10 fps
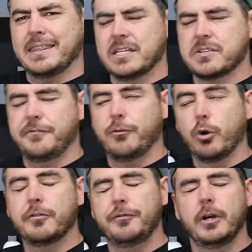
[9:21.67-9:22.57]
I think it's a
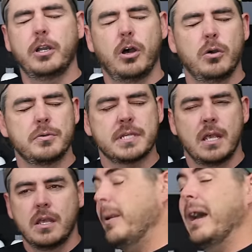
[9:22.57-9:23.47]
4-foot hose,
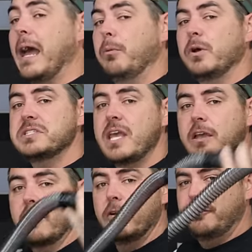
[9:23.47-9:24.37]
but I will
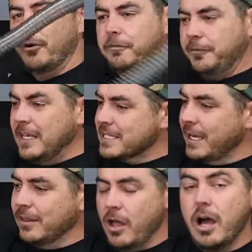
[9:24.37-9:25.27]
say 4 feet's
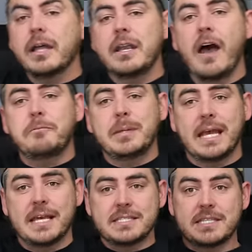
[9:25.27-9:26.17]
long enough
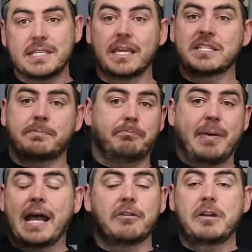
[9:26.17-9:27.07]
because this thing is
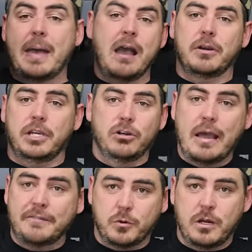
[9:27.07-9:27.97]
battery powered. You
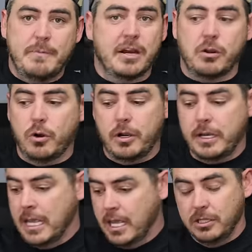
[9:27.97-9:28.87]
don't have to worry about a cord.